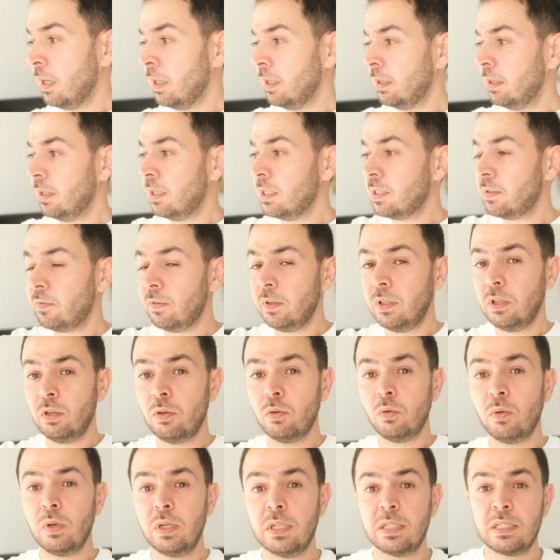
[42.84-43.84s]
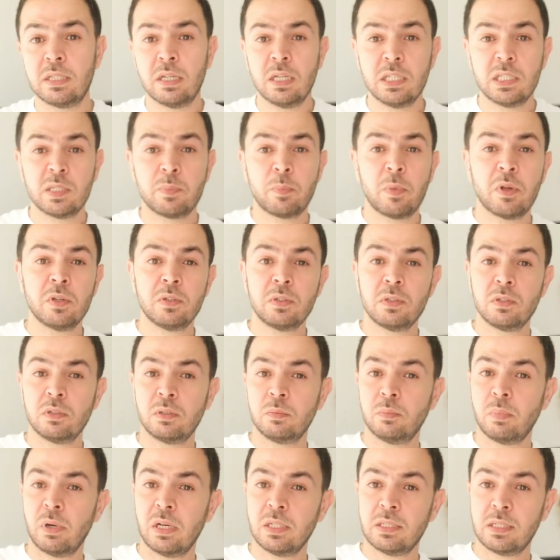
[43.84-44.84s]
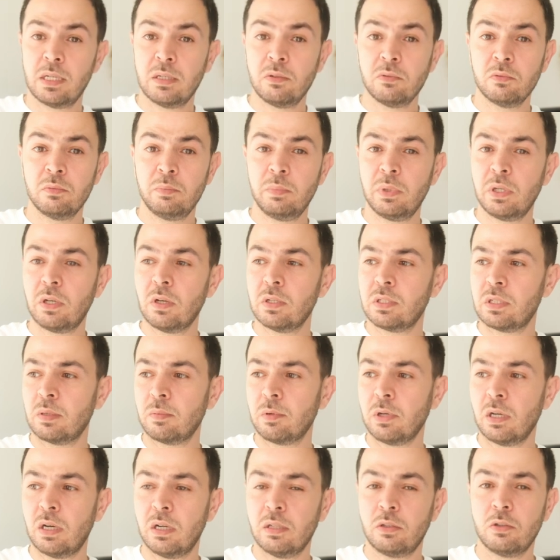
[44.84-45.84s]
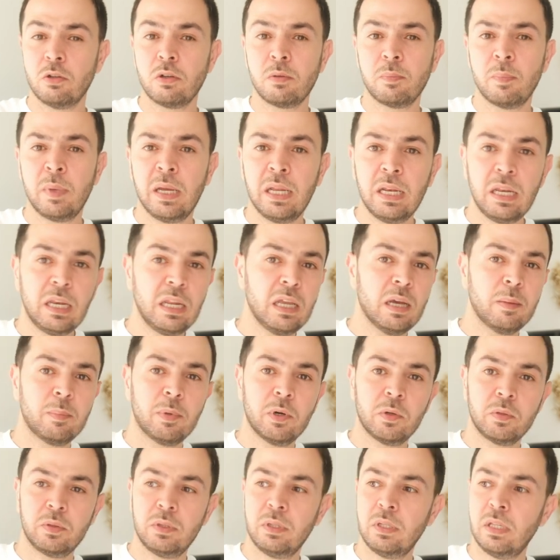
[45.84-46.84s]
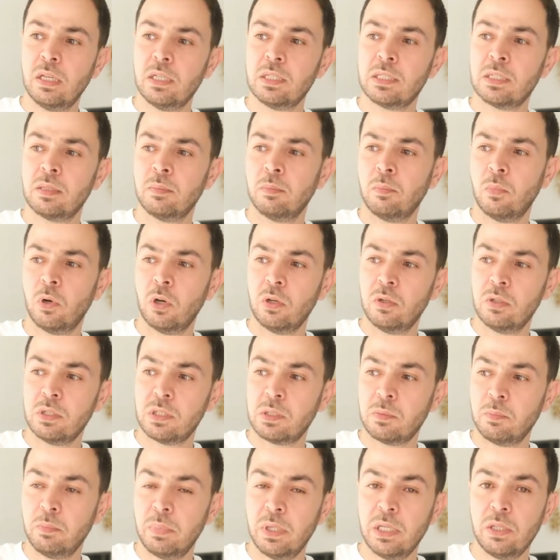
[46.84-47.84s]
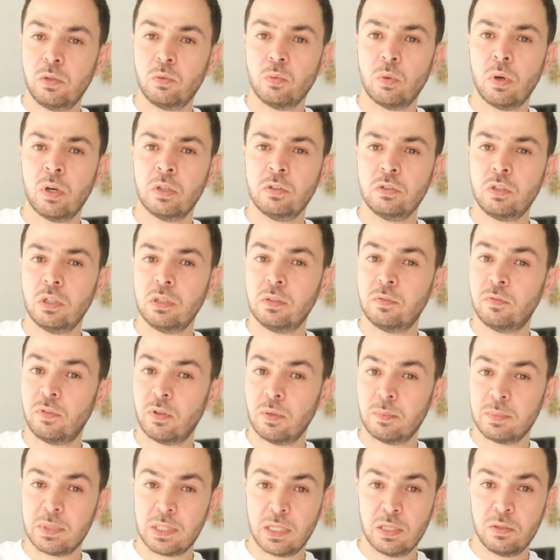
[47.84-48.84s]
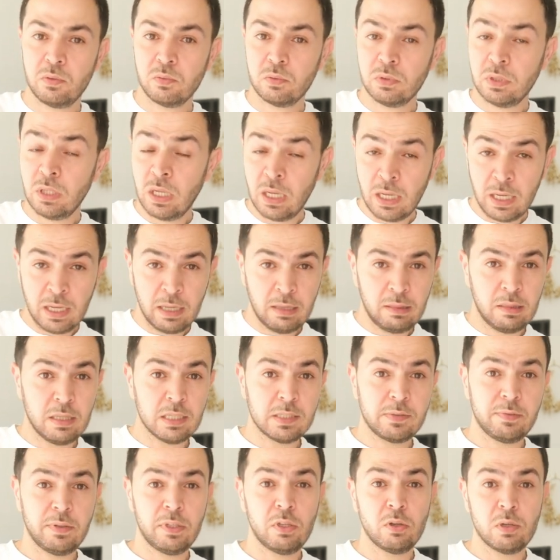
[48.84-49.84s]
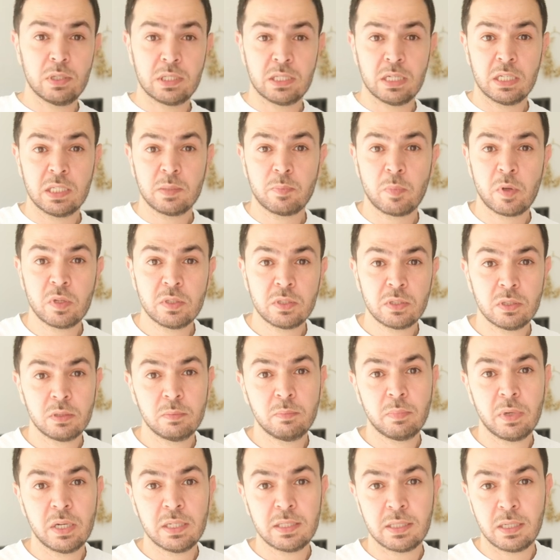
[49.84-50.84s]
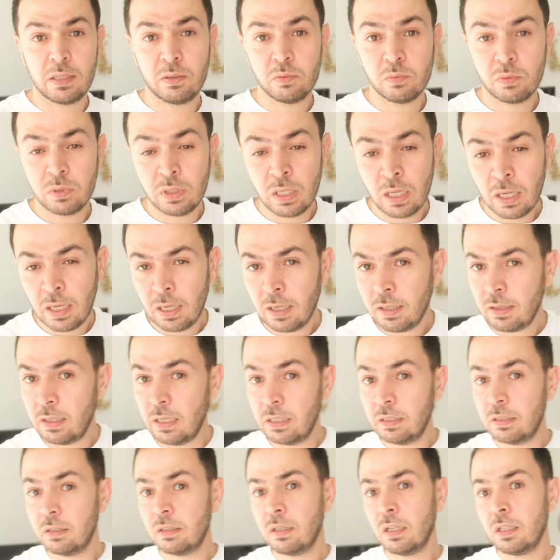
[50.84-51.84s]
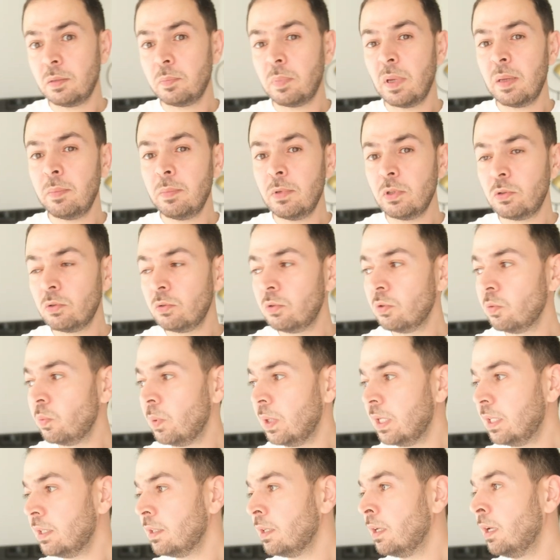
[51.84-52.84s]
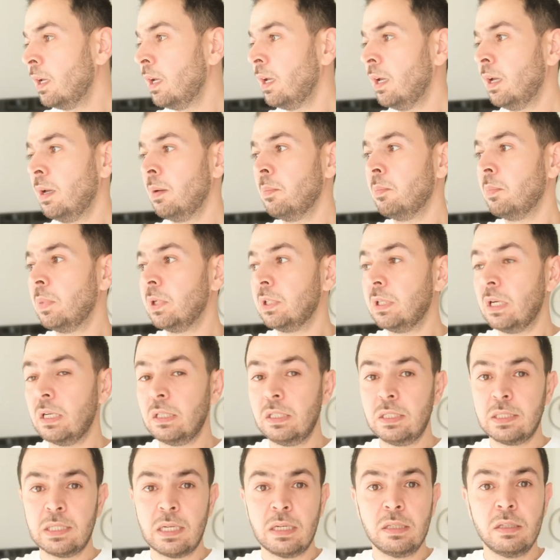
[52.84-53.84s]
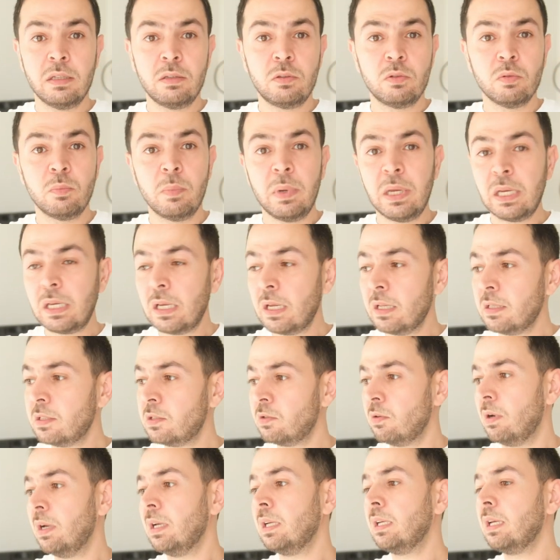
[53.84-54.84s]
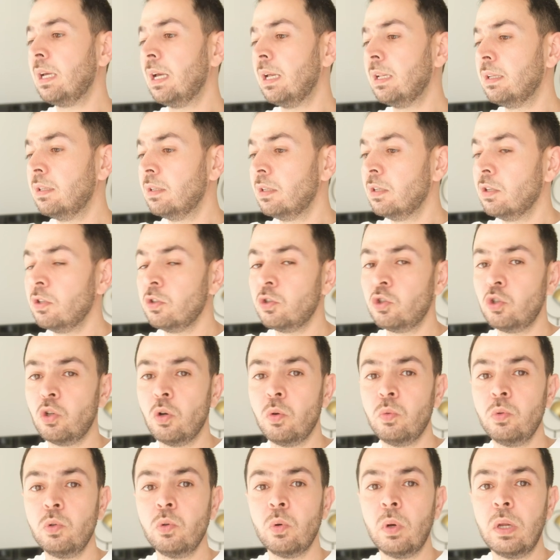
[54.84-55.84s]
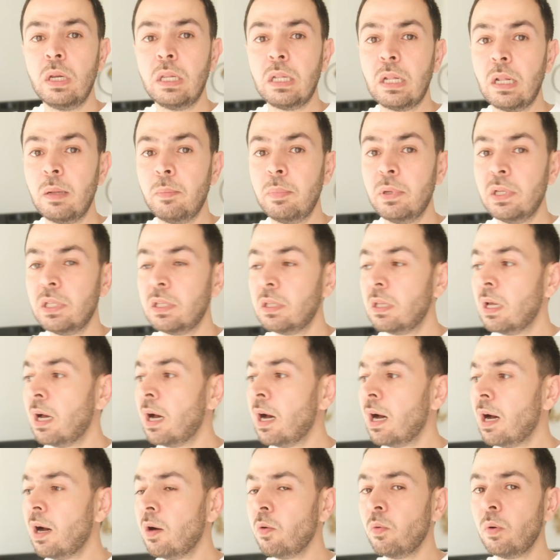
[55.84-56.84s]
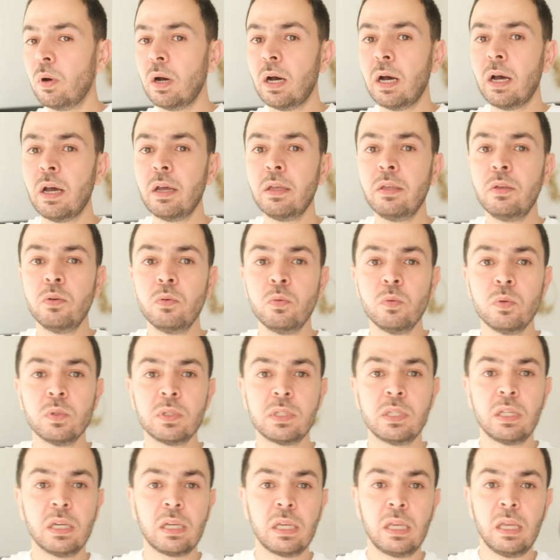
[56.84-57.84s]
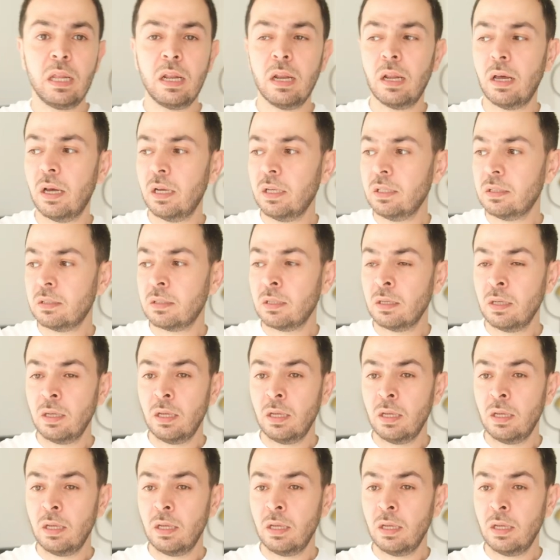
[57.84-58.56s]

This video is not sponsored by Zhiyun because I'm gonna talk mainly about this Molis B200 from Zhiyun. This video is not sponsored by Zhiyun. They did not pay me to do it, but I decided to make it so I can show you a little bit how I use the key light